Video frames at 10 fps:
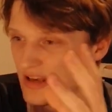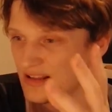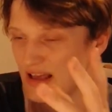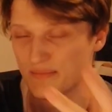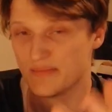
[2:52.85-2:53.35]

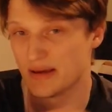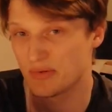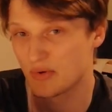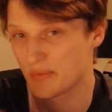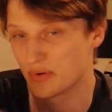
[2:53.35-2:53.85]
That maybe
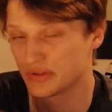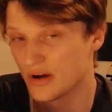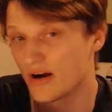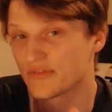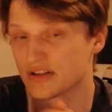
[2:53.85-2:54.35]
when I pulled it
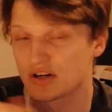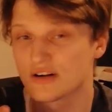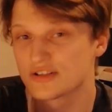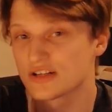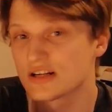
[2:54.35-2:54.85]
off the
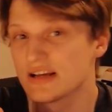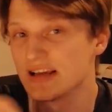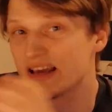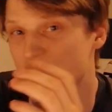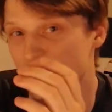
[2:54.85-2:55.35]
charger,
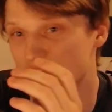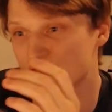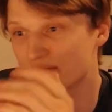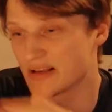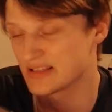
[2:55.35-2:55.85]
it
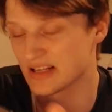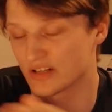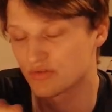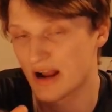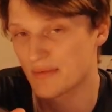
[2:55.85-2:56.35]
basically
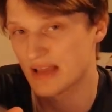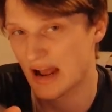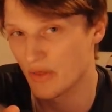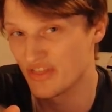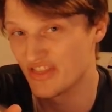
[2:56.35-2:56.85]
crapped
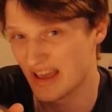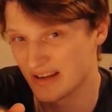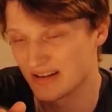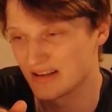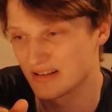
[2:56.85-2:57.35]
out then.